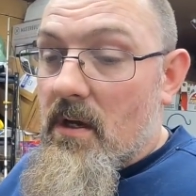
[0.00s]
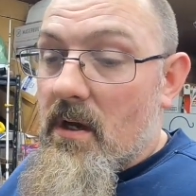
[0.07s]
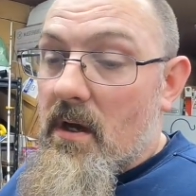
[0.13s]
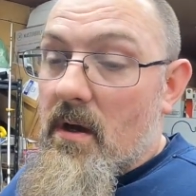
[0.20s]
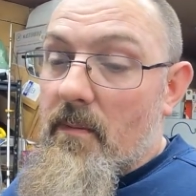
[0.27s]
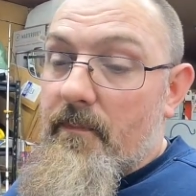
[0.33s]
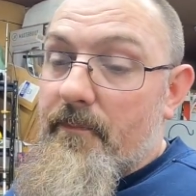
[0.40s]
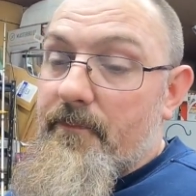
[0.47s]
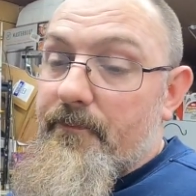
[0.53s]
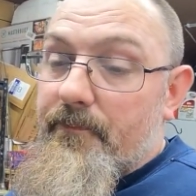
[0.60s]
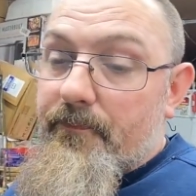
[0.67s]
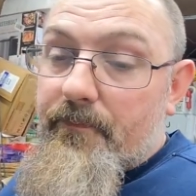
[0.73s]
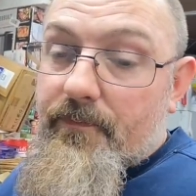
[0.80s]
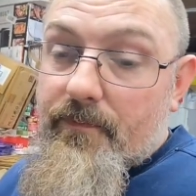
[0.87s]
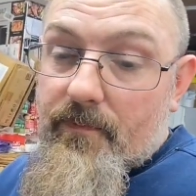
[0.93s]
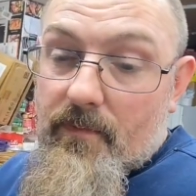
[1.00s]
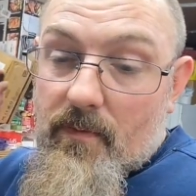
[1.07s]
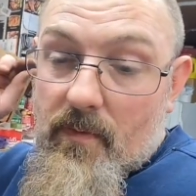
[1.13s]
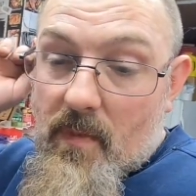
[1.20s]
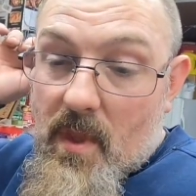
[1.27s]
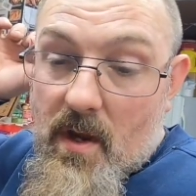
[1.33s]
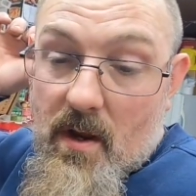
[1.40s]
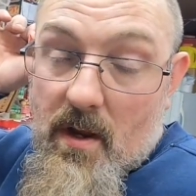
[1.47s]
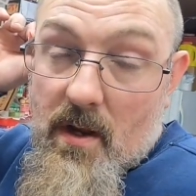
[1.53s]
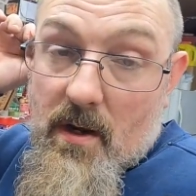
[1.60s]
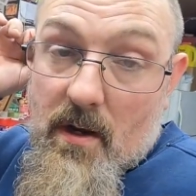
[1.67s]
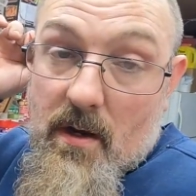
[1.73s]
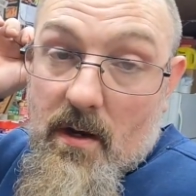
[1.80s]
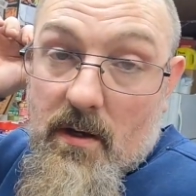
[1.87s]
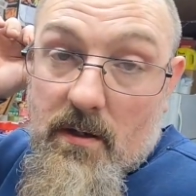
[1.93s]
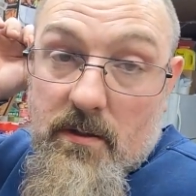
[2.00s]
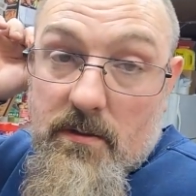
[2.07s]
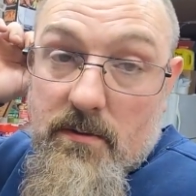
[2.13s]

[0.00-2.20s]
um, and uh,